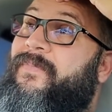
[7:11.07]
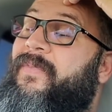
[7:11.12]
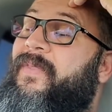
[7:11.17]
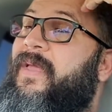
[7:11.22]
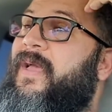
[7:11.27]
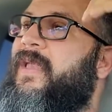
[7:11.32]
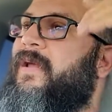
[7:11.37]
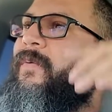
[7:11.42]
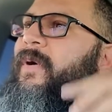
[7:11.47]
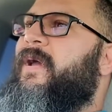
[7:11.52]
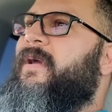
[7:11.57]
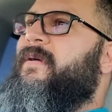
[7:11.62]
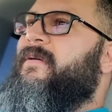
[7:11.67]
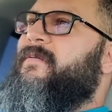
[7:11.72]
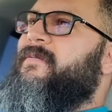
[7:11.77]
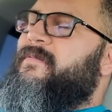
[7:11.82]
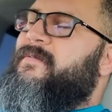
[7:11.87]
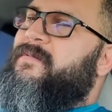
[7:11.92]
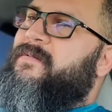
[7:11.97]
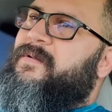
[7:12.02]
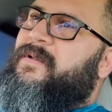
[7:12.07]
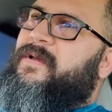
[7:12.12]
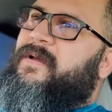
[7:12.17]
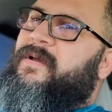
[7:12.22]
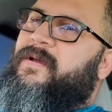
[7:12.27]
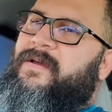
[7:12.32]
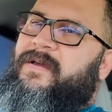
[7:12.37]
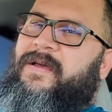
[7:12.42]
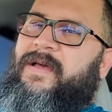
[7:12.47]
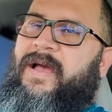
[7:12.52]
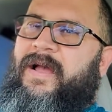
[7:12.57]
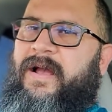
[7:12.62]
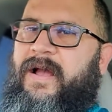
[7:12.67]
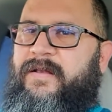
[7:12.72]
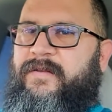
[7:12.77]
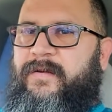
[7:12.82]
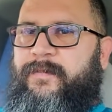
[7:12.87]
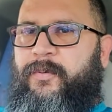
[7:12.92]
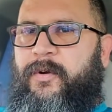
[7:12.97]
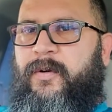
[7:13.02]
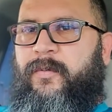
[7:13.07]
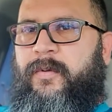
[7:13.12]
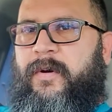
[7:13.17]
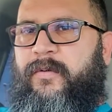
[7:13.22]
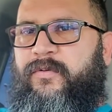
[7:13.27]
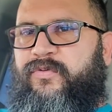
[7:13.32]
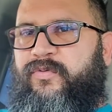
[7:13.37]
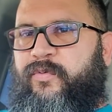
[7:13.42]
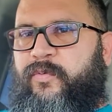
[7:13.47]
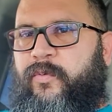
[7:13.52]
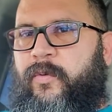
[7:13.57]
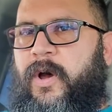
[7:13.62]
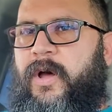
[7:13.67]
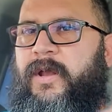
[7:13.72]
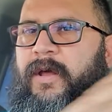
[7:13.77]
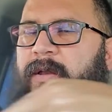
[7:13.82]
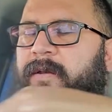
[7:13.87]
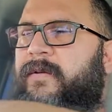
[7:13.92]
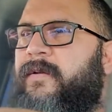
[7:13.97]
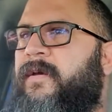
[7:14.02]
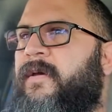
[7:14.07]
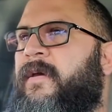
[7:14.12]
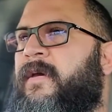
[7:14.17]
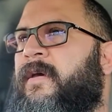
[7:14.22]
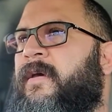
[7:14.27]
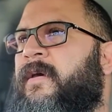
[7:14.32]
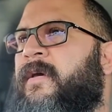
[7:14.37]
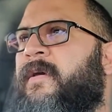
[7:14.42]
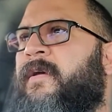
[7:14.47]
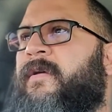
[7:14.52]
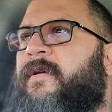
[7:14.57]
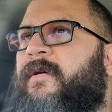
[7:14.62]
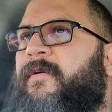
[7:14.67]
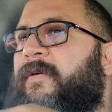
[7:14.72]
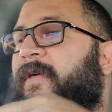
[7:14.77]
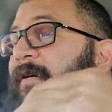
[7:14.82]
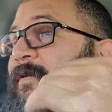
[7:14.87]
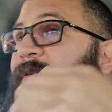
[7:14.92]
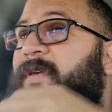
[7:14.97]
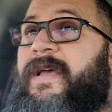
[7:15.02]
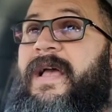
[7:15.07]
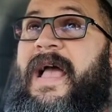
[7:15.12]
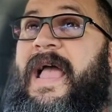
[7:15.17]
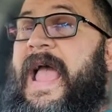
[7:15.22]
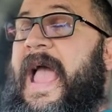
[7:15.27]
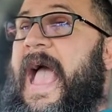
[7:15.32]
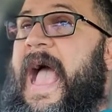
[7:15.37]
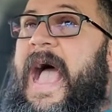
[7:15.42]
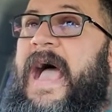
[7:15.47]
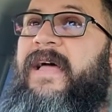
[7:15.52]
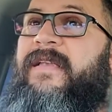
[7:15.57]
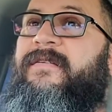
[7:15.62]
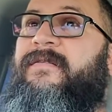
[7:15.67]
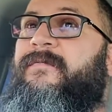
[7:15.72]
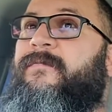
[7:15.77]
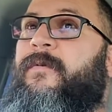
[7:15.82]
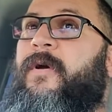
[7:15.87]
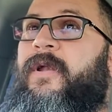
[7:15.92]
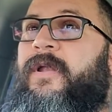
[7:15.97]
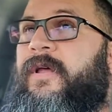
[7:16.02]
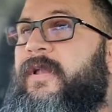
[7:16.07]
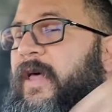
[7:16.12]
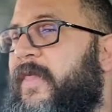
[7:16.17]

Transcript: anyway, I got to the point where I was running, with everything I had running.